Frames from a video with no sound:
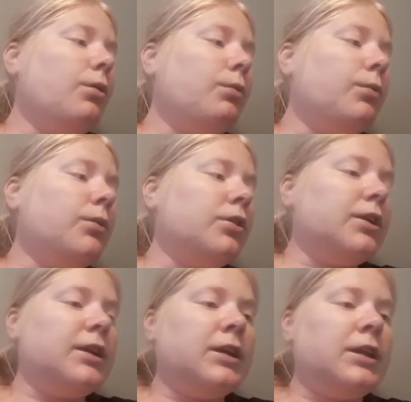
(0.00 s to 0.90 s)

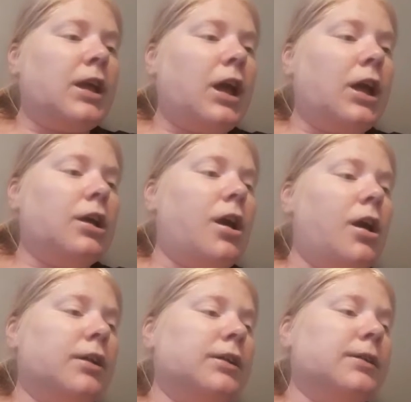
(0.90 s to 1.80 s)
we're in a
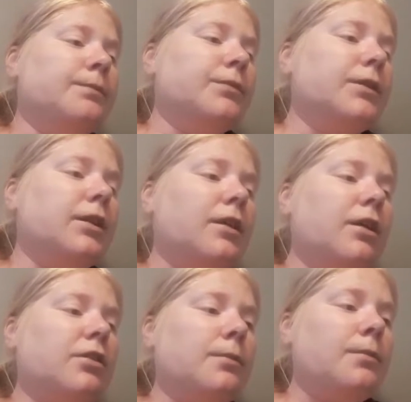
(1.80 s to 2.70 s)
garden.
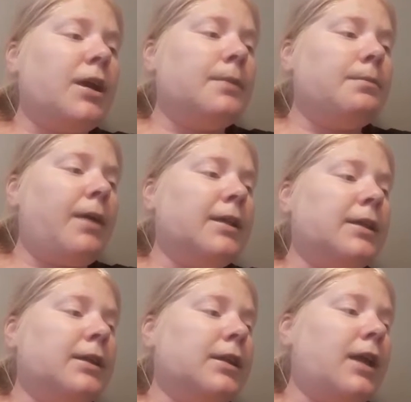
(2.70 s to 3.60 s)
There's a man
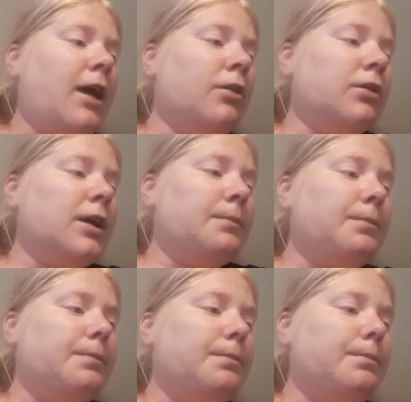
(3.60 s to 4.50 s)
bending down and
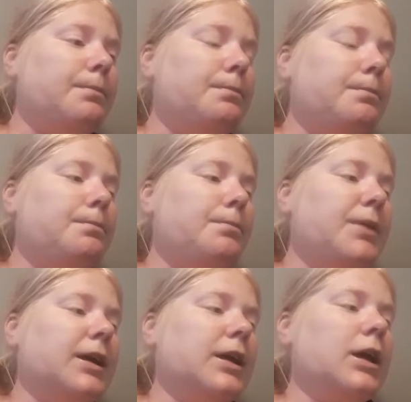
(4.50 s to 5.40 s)

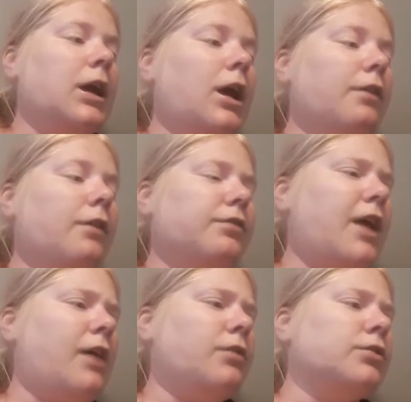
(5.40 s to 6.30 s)
picking a
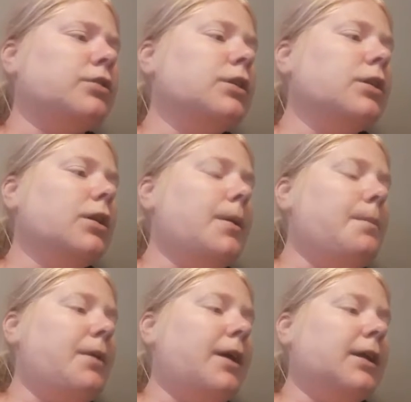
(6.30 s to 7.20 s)
flower,
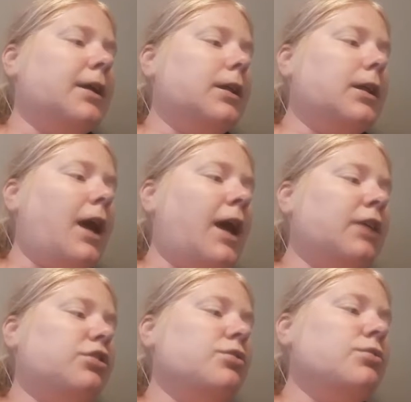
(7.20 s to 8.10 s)
but
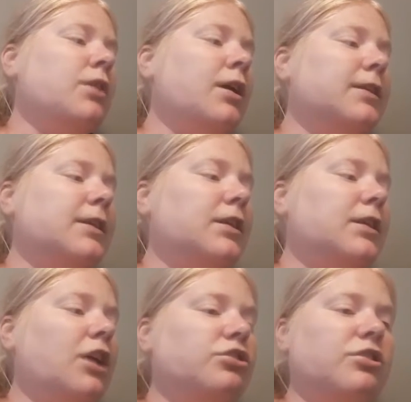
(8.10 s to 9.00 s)
as soon as he
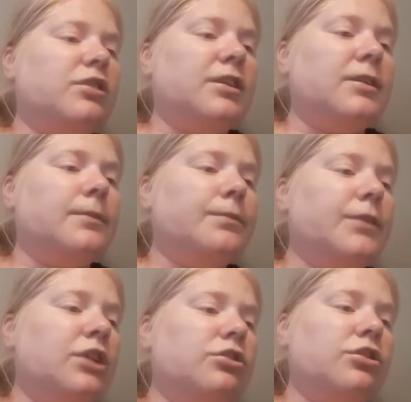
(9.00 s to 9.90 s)
touches it,
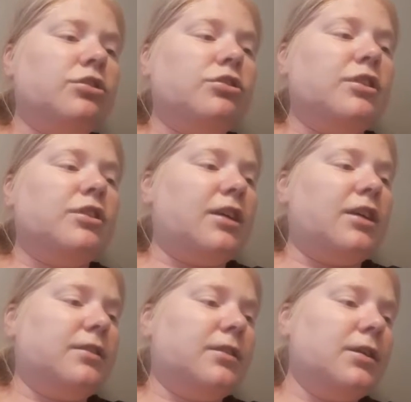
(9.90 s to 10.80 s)
it turns to
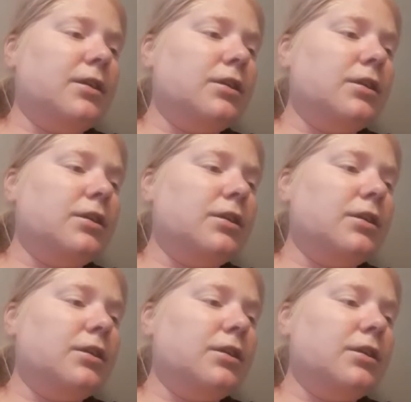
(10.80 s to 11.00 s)
dust.